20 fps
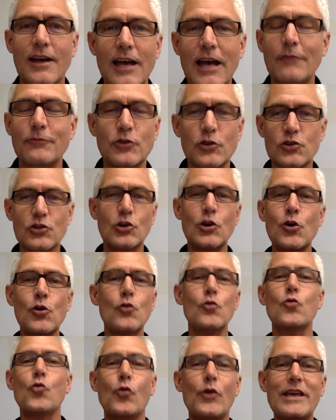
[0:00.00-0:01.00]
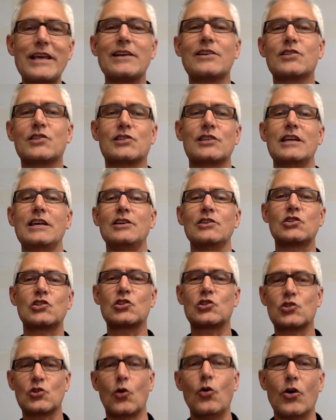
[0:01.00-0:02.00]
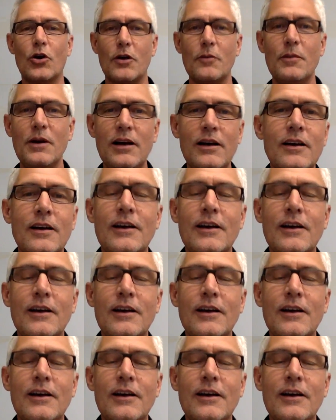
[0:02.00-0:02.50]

after 2 weeks in a storm